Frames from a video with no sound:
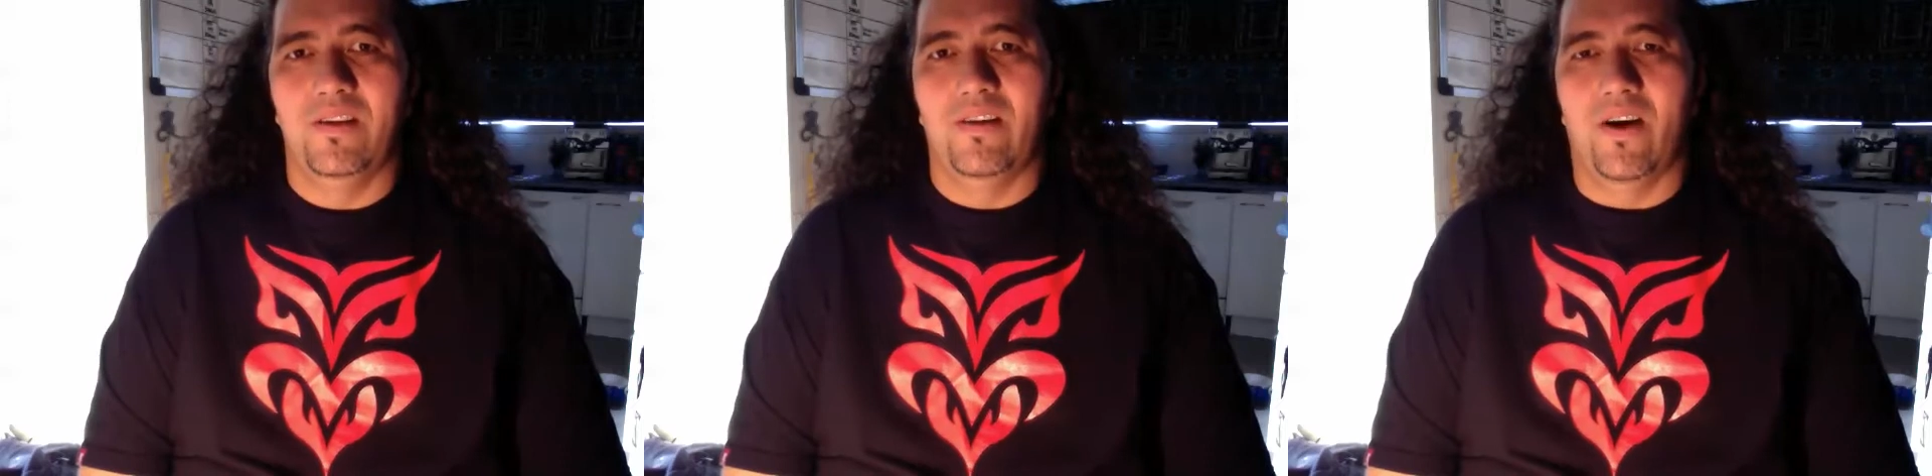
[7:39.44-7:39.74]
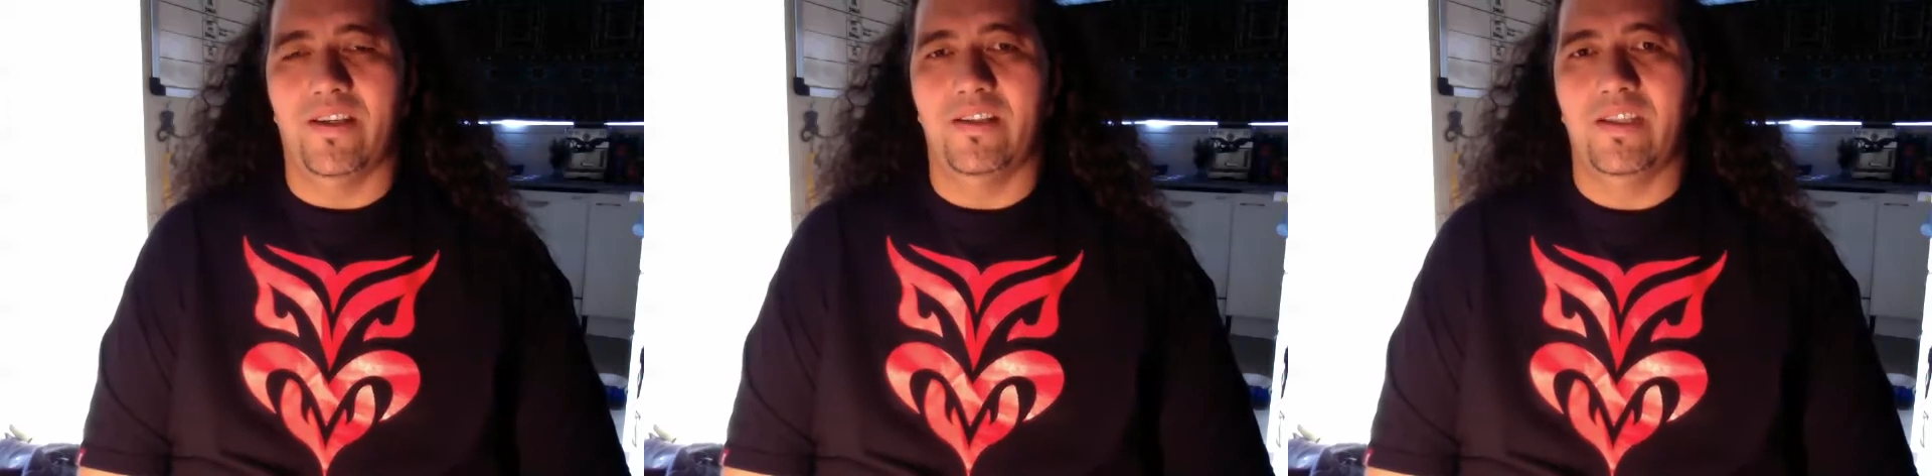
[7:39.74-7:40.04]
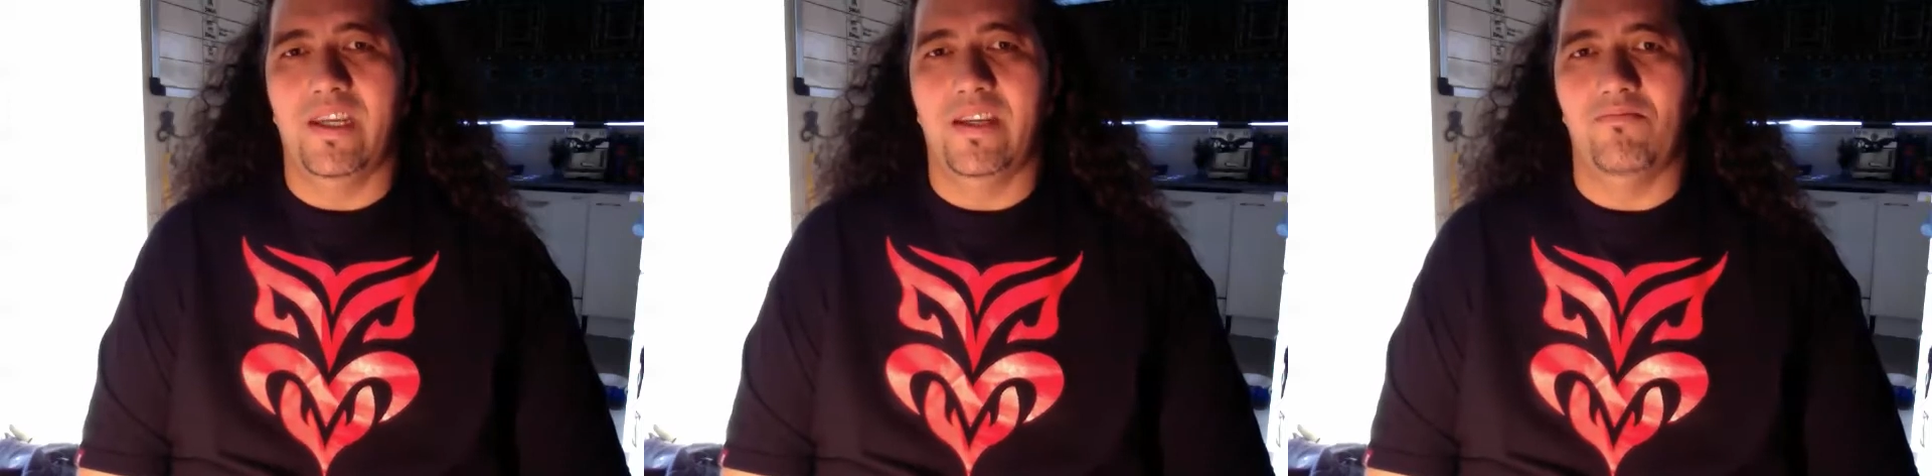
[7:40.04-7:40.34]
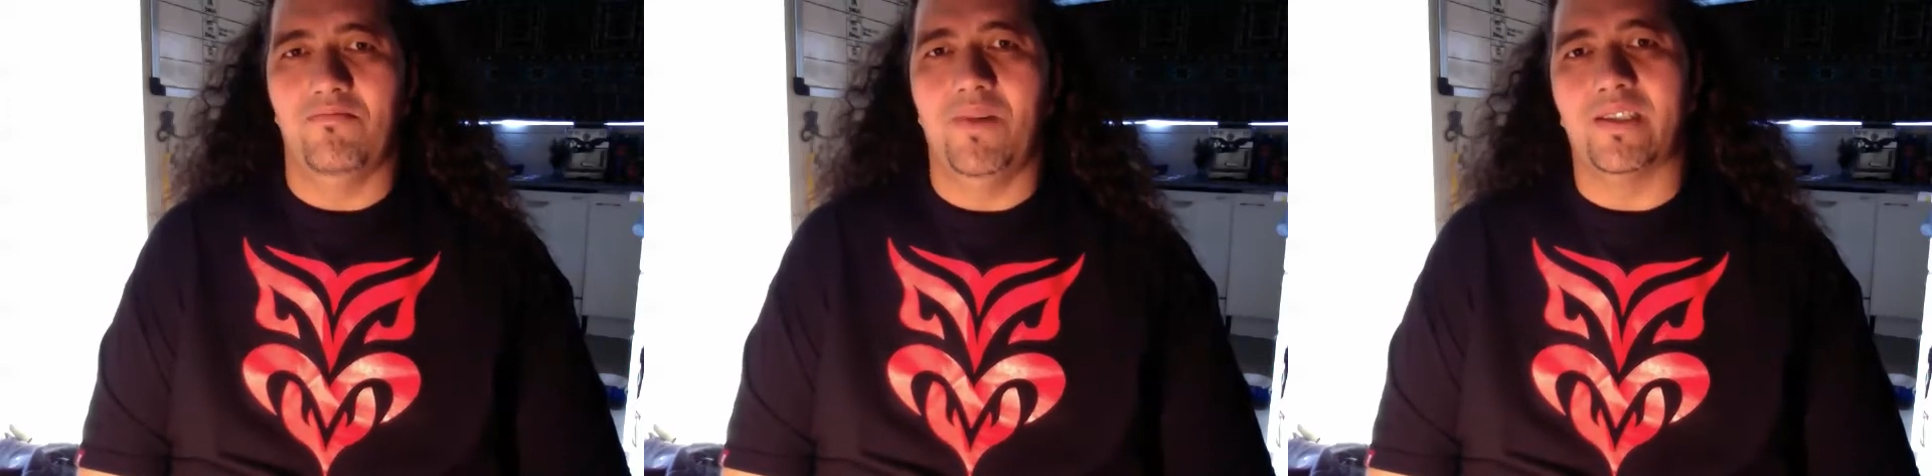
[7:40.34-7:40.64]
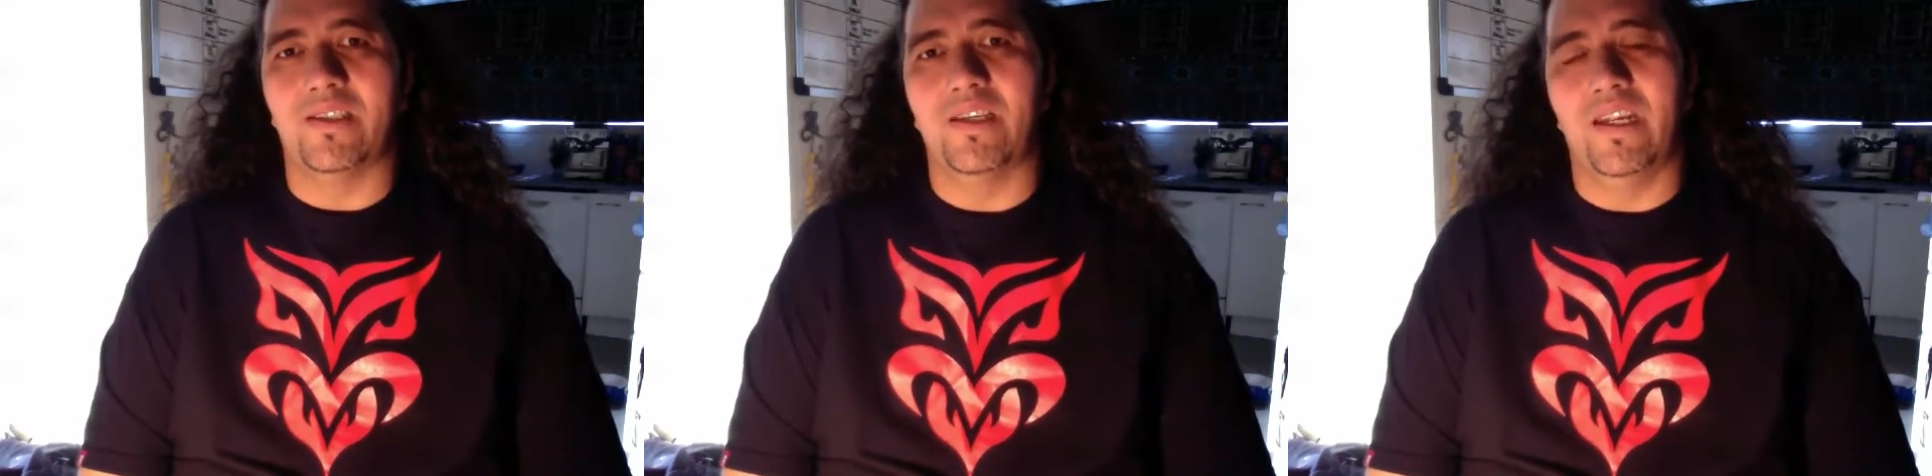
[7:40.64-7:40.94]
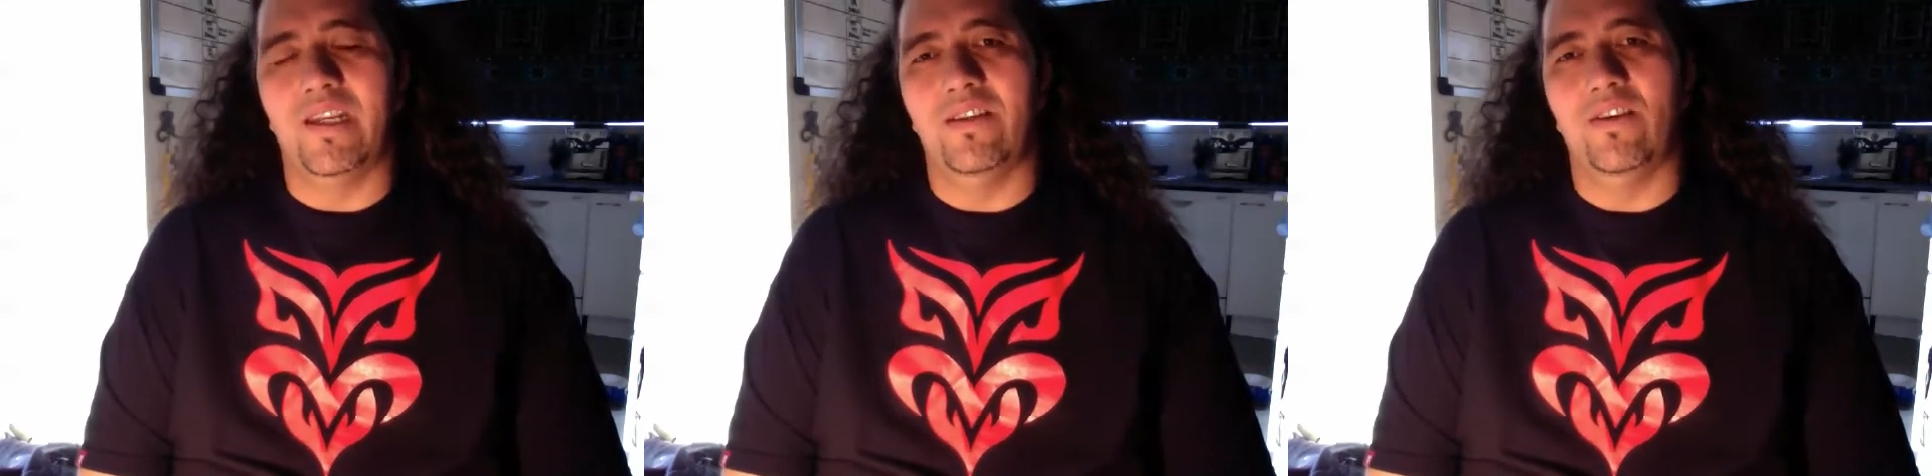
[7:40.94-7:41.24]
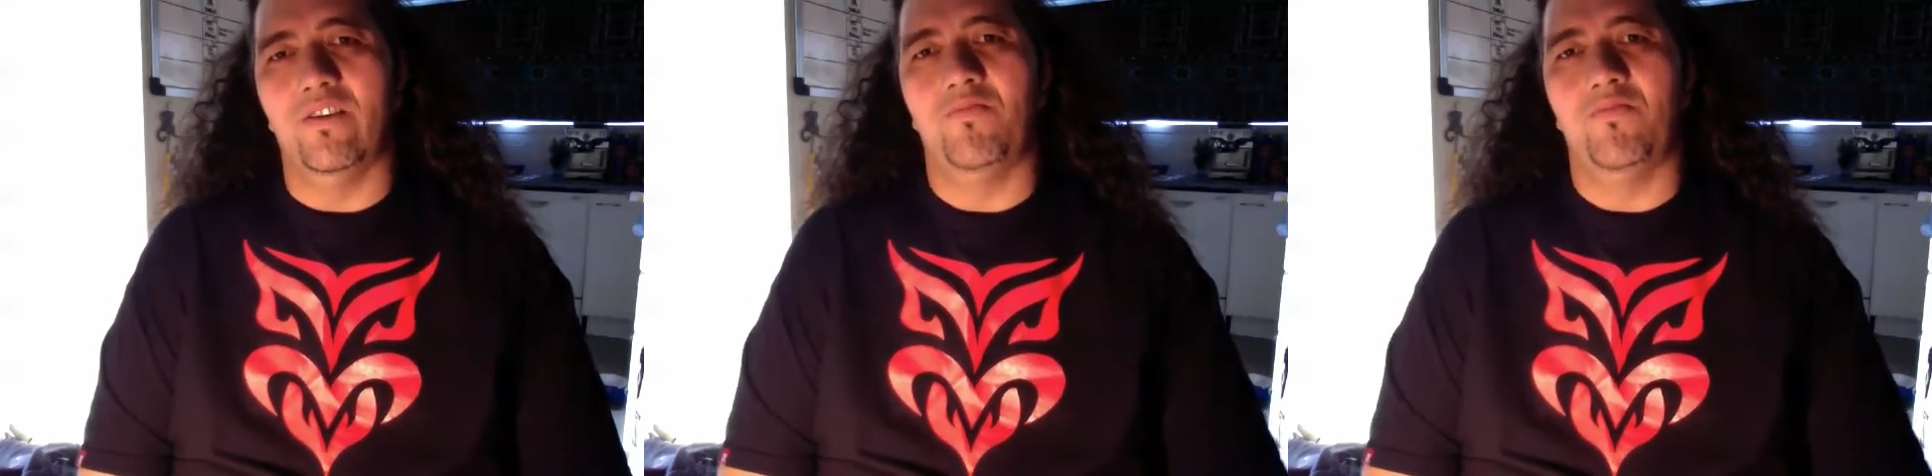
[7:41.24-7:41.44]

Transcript: I didn't get any nerve